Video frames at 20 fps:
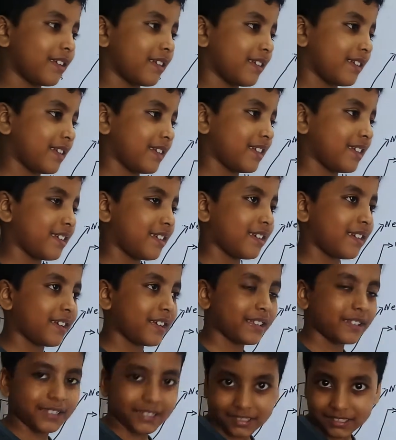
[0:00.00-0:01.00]

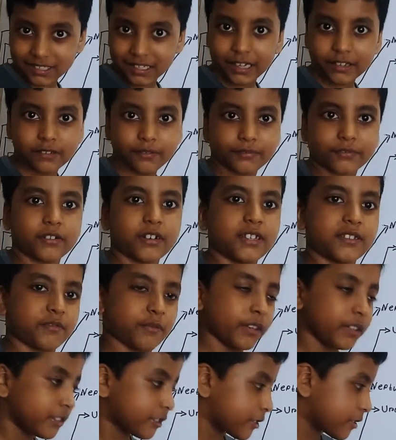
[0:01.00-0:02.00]
this is kind of crazy,
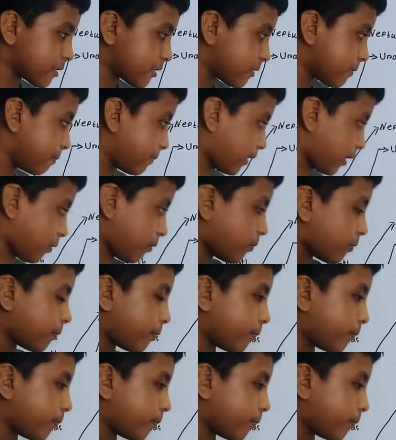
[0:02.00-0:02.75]
right? Now,